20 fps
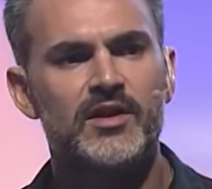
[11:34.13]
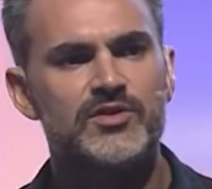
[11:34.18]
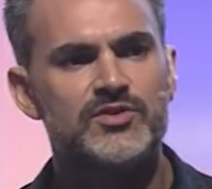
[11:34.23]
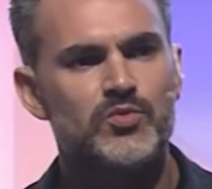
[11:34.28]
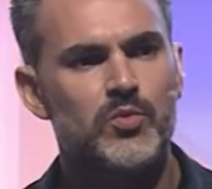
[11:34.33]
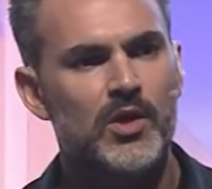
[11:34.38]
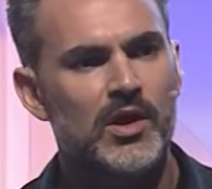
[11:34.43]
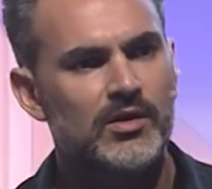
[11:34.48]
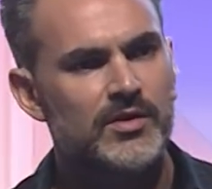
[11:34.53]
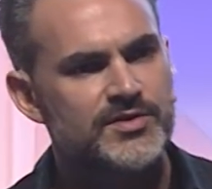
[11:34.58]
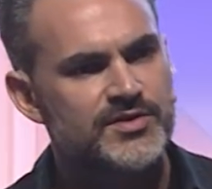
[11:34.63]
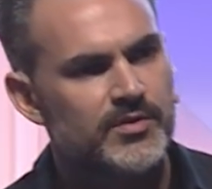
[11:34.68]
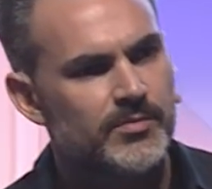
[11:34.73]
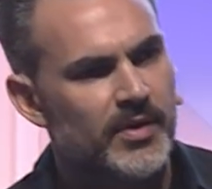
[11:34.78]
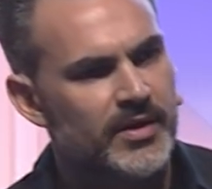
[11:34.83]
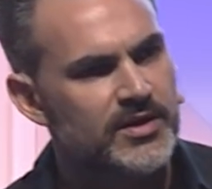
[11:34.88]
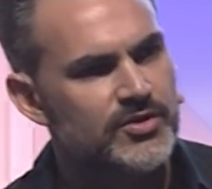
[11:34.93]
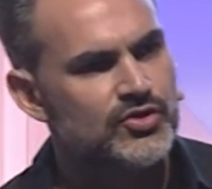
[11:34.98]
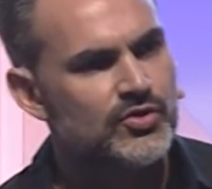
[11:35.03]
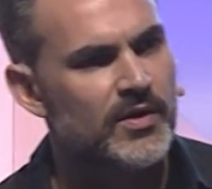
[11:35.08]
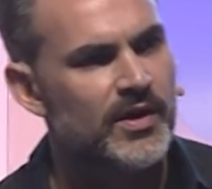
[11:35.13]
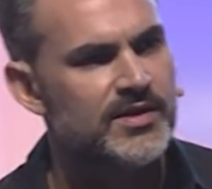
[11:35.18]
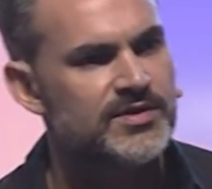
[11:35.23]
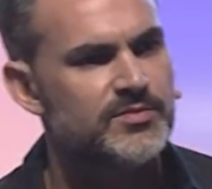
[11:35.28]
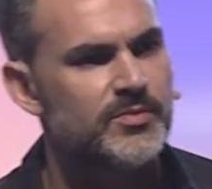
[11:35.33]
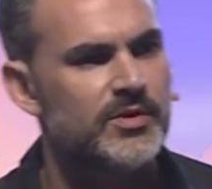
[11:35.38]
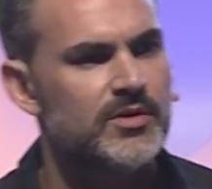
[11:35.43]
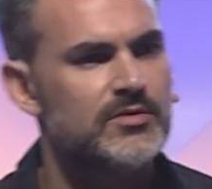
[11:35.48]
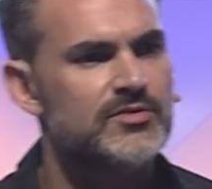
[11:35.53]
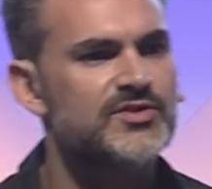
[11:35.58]
as well as the money
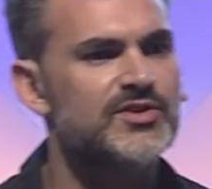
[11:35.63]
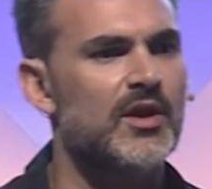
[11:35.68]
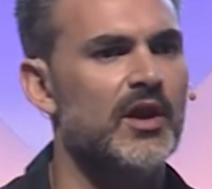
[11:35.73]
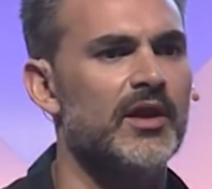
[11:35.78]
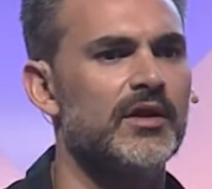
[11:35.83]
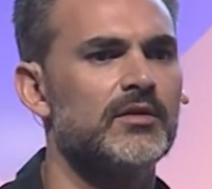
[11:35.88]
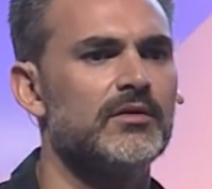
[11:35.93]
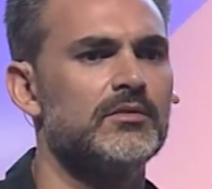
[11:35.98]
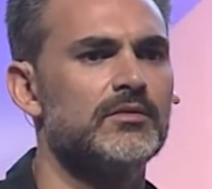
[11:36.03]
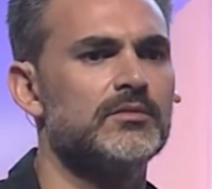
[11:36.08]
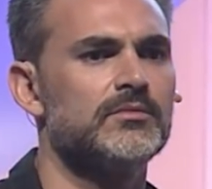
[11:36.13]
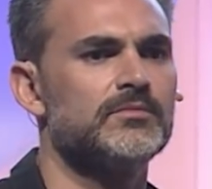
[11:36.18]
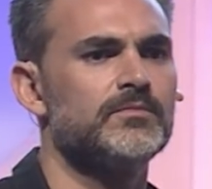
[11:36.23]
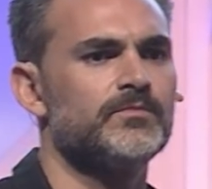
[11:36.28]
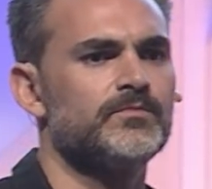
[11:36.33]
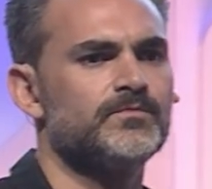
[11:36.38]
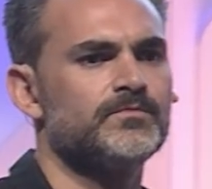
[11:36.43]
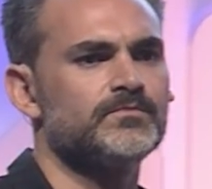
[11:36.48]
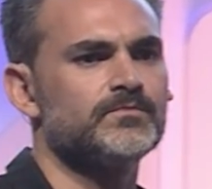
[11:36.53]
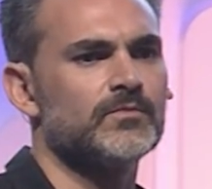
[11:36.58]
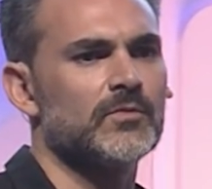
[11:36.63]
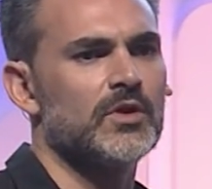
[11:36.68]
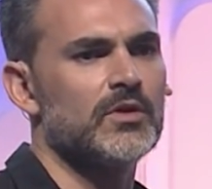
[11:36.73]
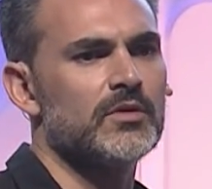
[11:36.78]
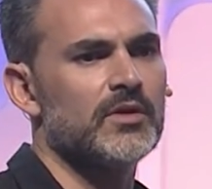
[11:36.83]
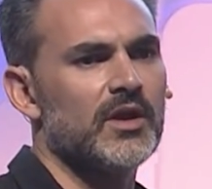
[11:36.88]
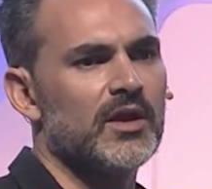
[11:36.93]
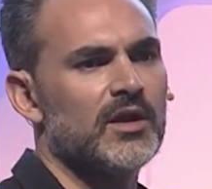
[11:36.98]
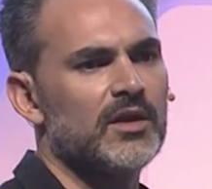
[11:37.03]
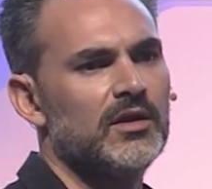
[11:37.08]
transmitter side,
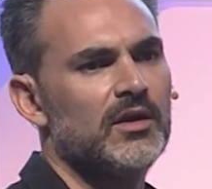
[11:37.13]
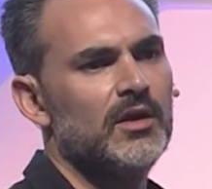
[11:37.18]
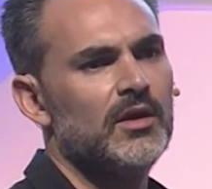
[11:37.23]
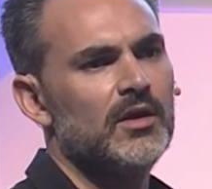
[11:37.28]
okay?